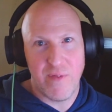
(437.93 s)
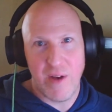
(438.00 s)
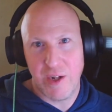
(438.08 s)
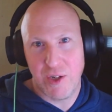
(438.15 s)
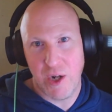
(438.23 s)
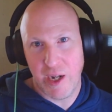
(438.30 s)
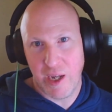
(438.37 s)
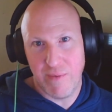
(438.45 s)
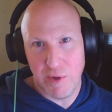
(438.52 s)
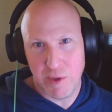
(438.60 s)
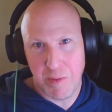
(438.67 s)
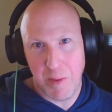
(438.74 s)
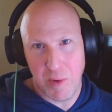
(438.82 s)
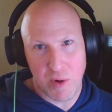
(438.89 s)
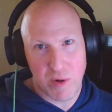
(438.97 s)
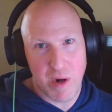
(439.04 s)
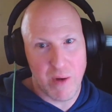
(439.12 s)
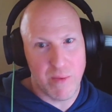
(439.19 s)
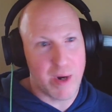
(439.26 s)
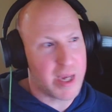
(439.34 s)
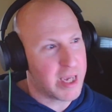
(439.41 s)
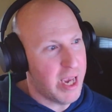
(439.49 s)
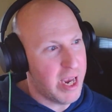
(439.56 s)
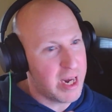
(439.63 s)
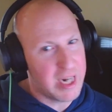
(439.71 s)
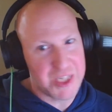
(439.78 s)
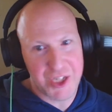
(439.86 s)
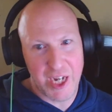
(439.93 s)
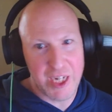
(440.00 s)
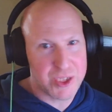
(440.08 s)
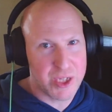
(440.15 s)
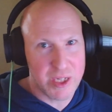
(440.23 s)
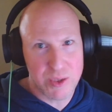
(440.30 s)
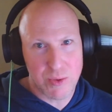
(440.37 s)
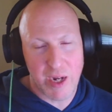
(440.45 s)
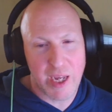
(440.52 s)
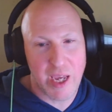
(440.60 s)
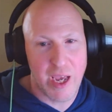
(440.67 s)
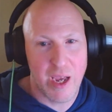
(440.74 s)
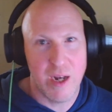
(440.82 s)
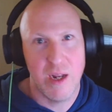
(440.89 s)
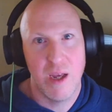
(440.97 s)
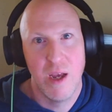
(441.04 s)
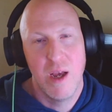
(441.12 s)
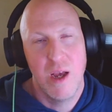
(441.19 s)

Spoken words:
I try to give those people credit when I can. I change things when I can.